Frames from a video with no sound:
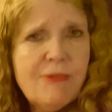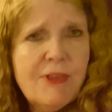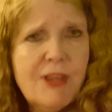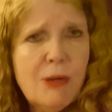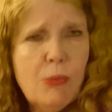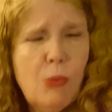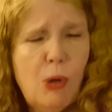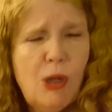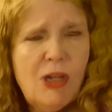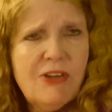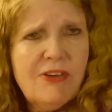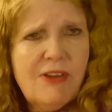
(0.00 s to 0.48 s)

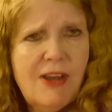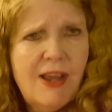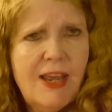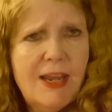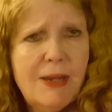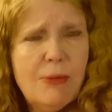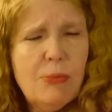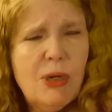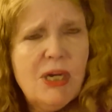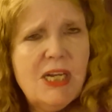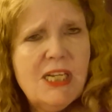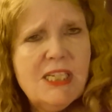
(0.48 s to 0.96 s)
one day
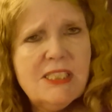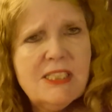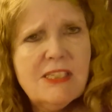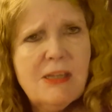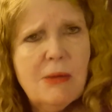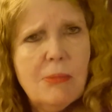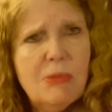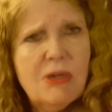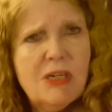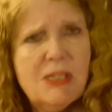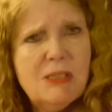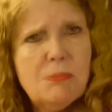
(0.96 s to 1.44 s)
when it's
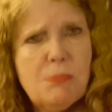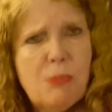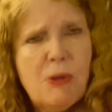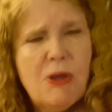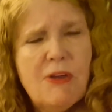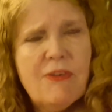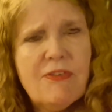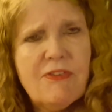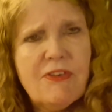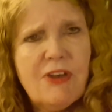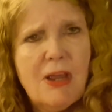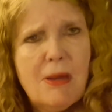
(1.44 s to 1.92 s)
somebody's
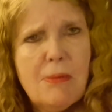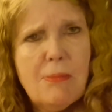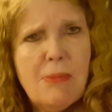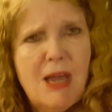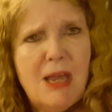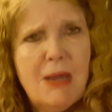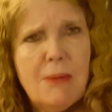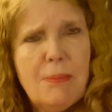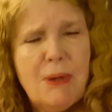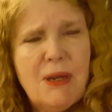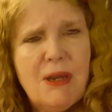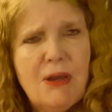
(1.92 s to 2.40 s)
birthday,
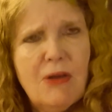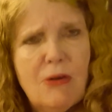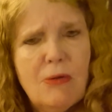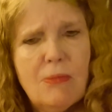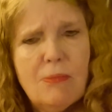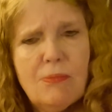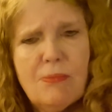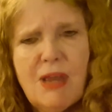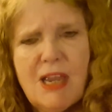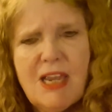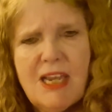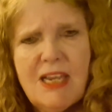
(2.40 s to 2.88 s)
maybe, or I'm
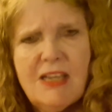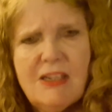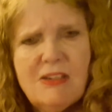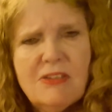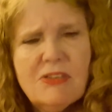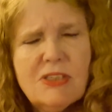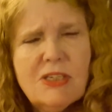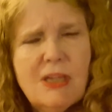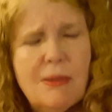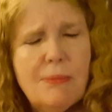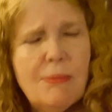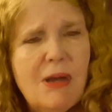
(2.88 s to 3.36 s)
making
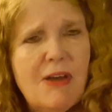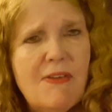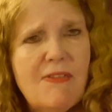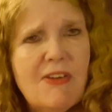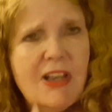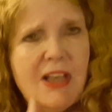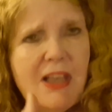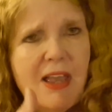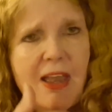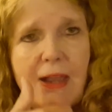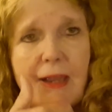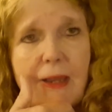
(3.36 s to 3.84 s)
some other
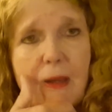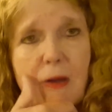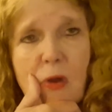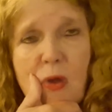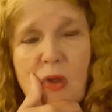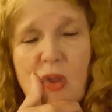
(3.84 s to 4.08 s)
cake.